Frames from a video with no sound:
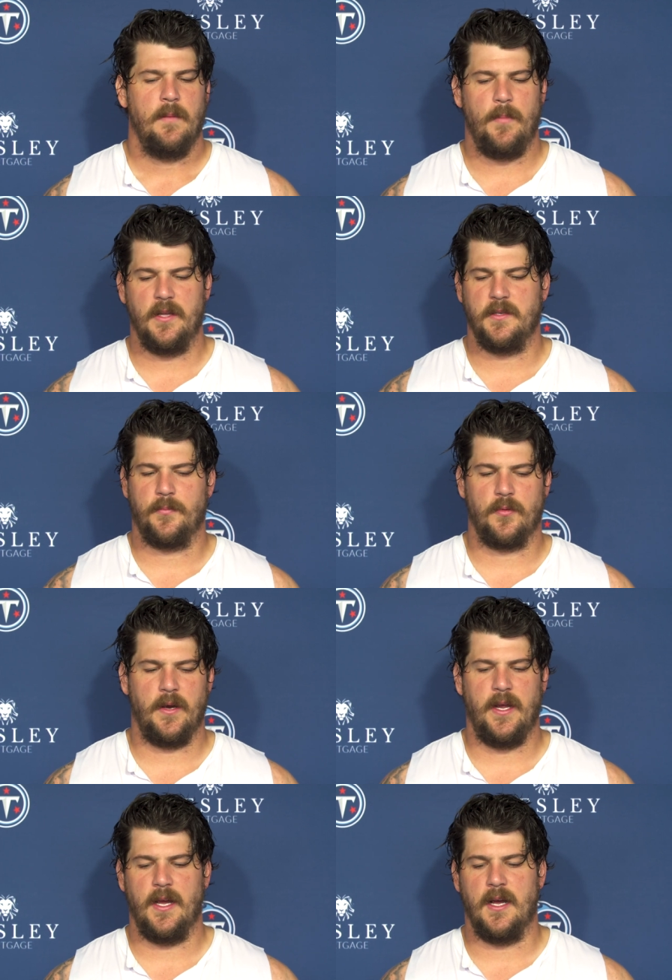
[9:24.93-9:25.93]
Bud
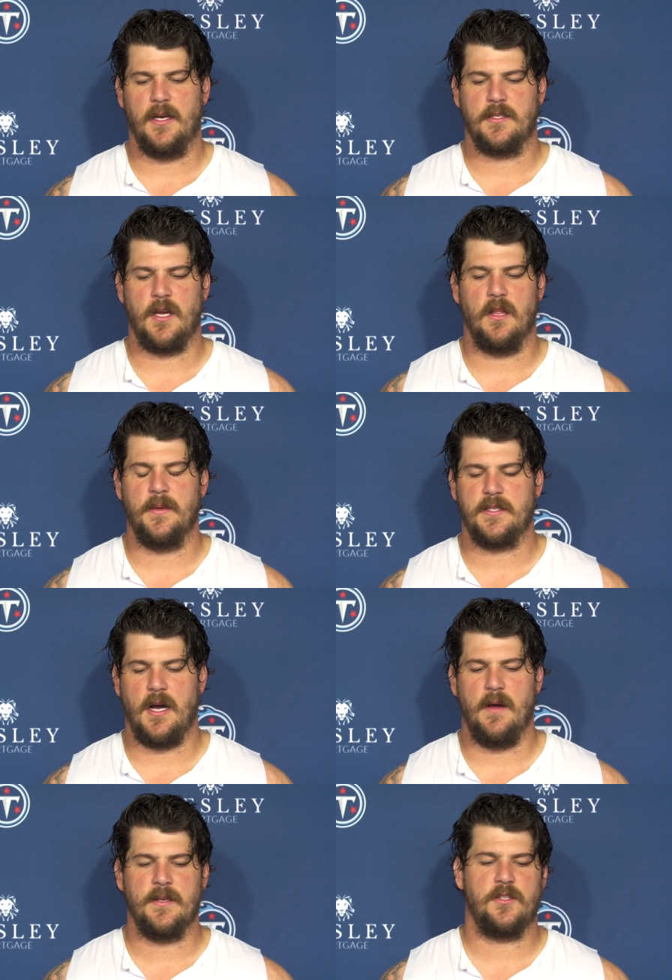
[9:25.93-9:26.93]
Dupree, Solomon
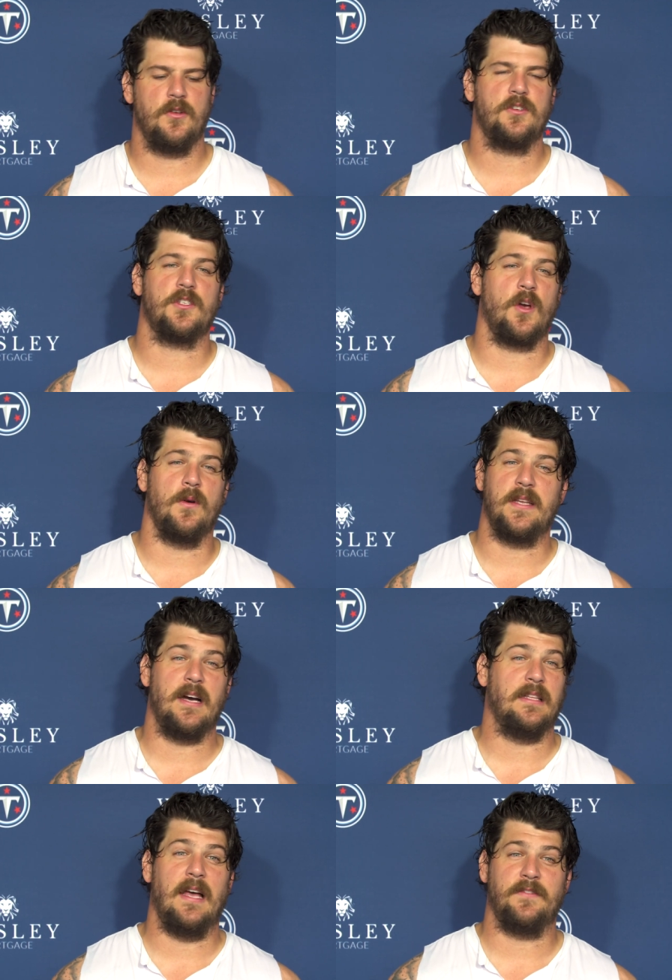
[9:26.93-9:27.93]
Thomas. Dudes just going
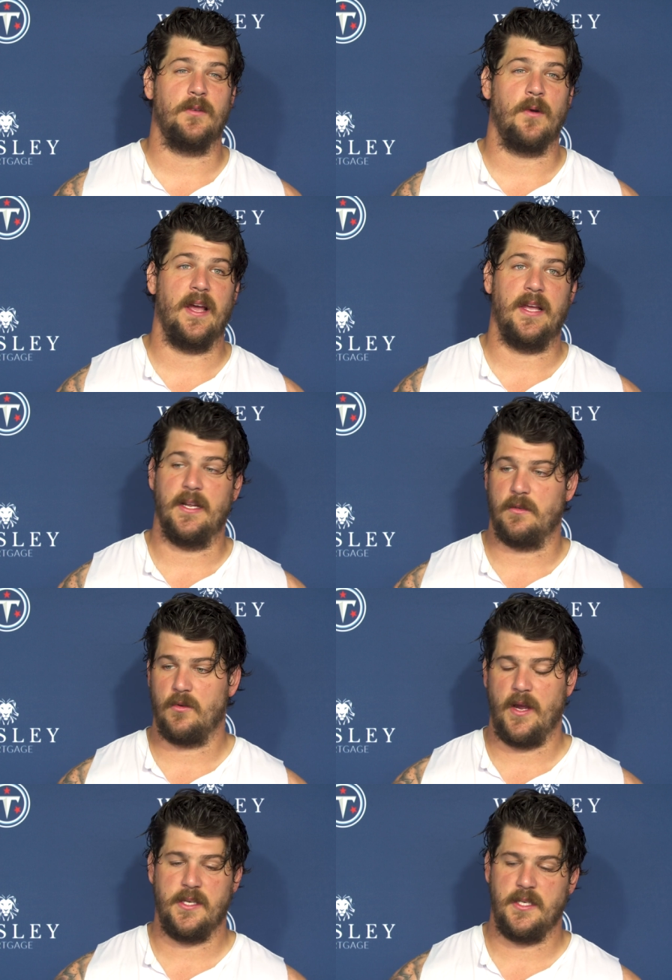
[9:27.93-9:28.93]
down left and right in a
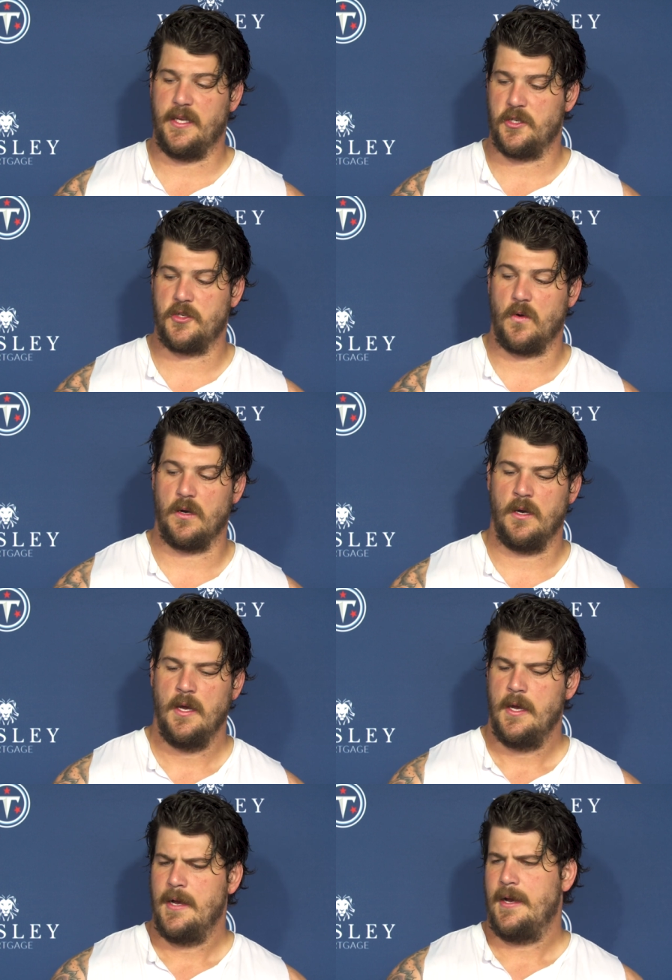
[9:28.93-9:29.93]
crazy, like, short,
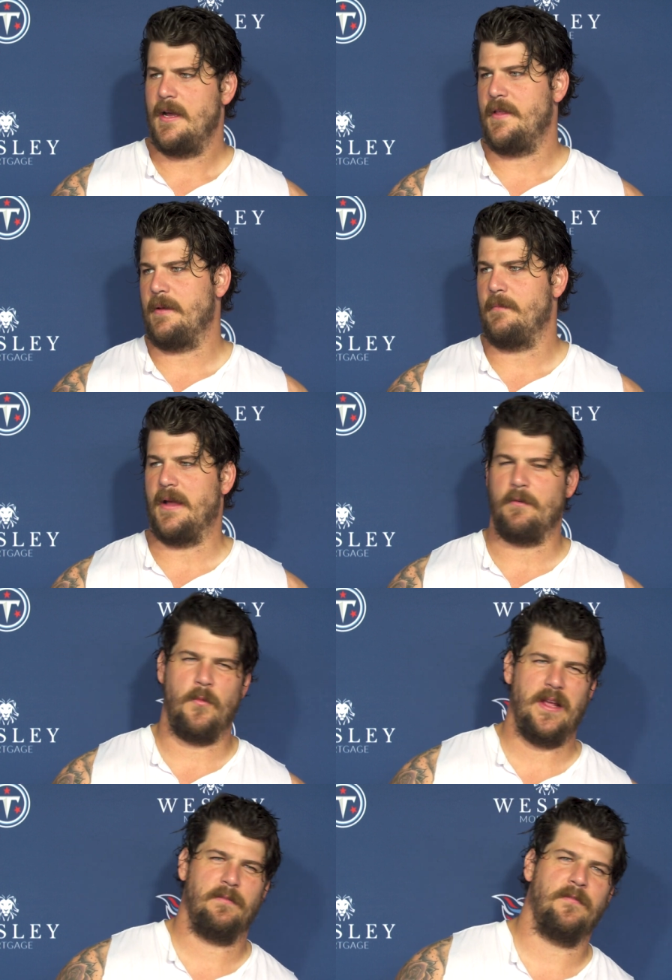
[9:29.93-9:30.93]
I think like
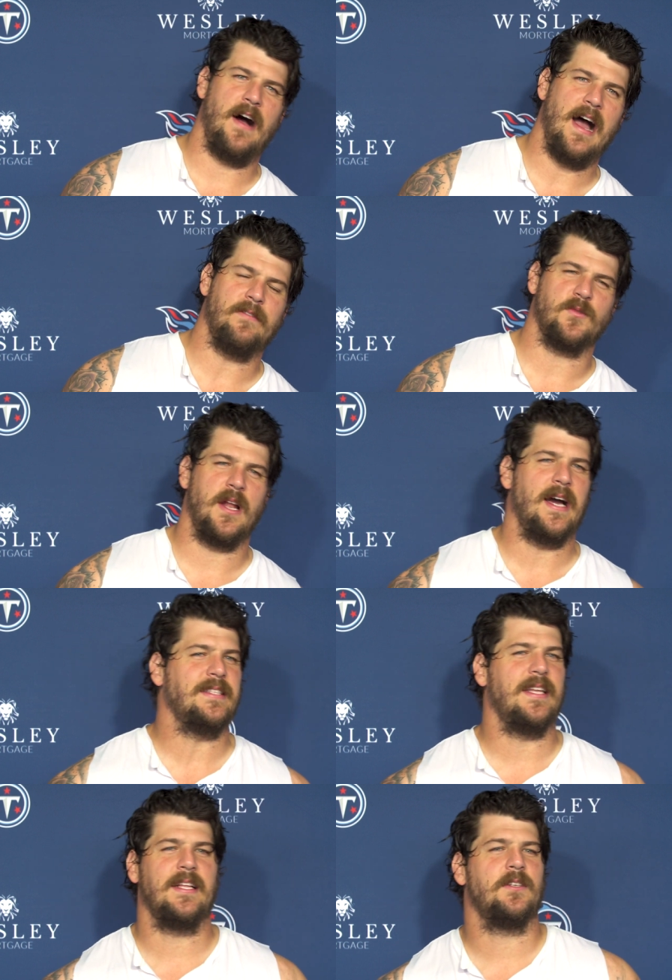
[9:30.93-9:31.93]
week 5 is when I
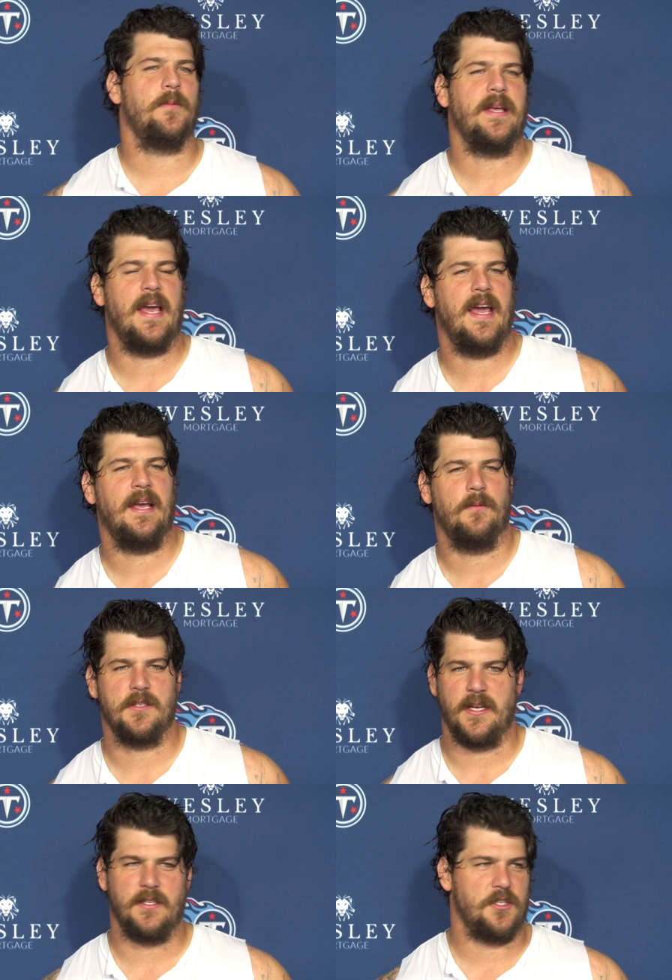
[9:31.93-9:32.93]
did it to week 8 was
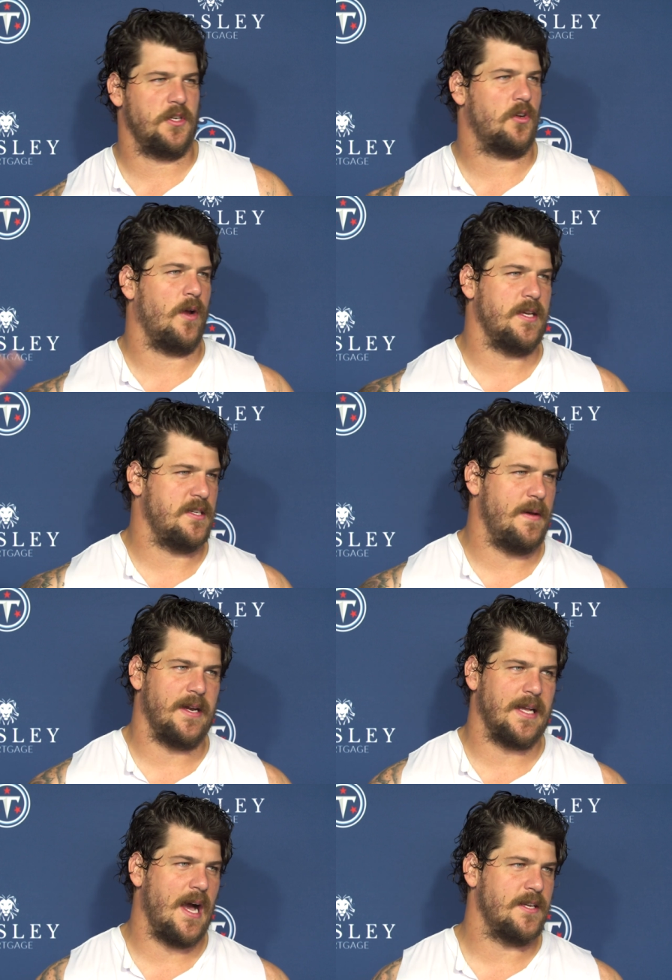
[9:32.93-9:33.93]
like just a crazy amount
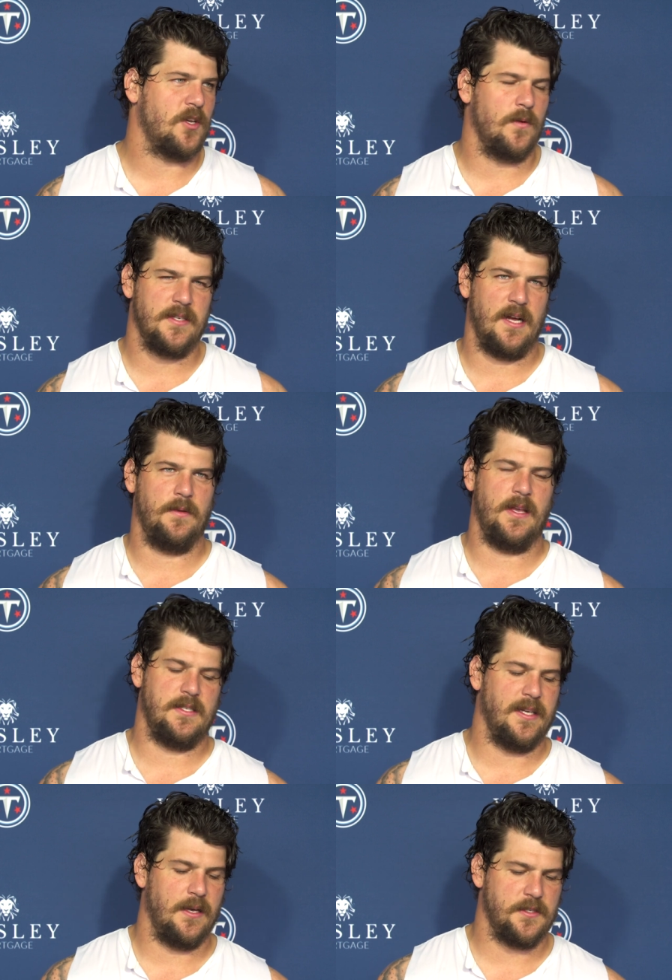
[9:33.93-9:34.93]
of guys going down with
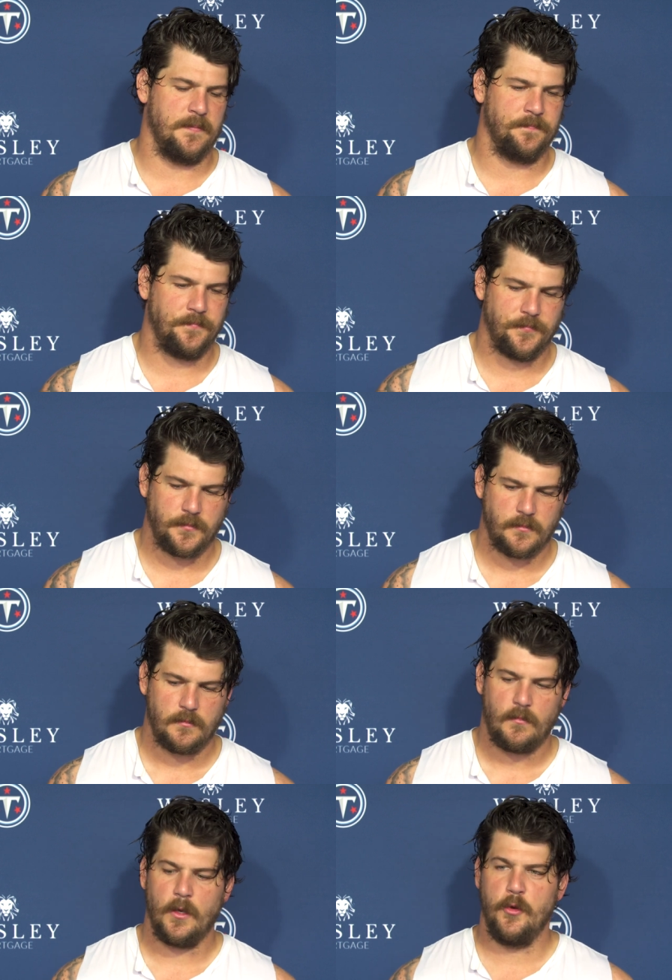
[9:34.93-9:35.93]
ACLs. And
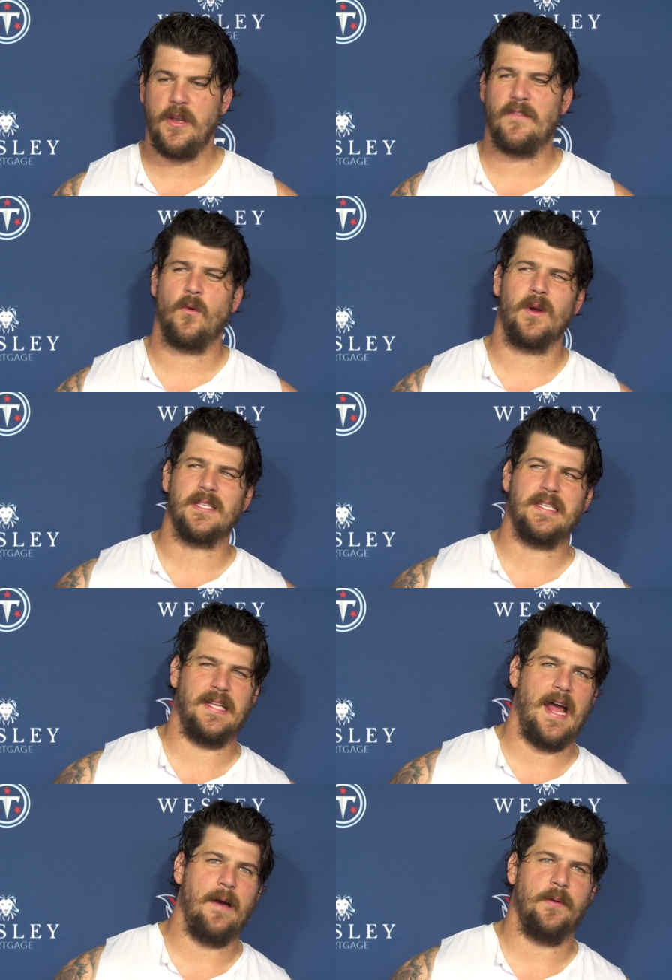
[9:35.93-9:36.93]
you never want to see
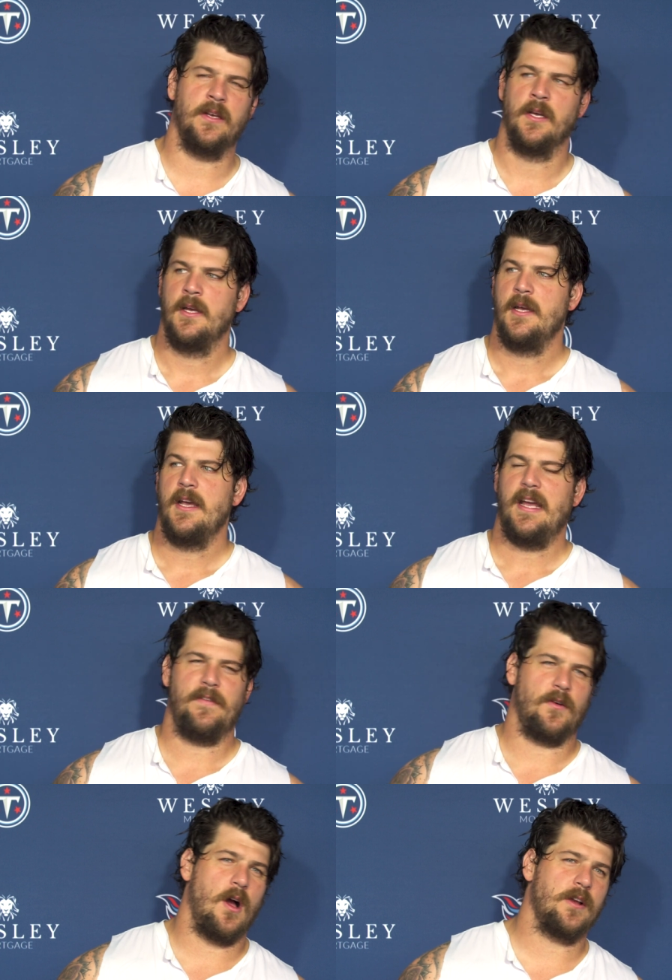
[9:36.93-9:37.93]
that happen if
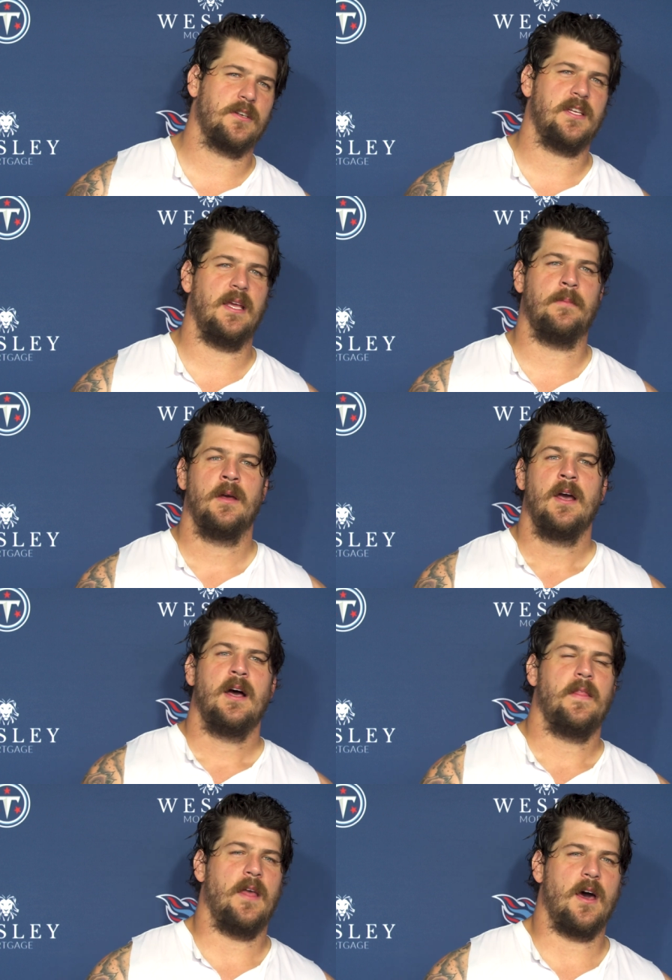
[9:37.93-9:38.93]
they're on your team,
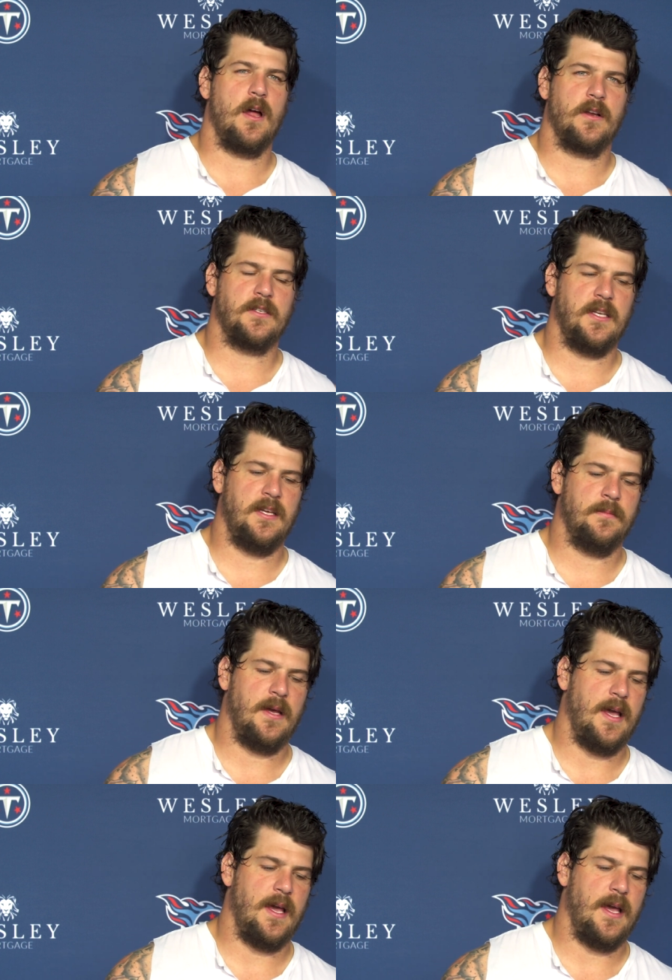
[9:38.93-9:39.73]
not on your team.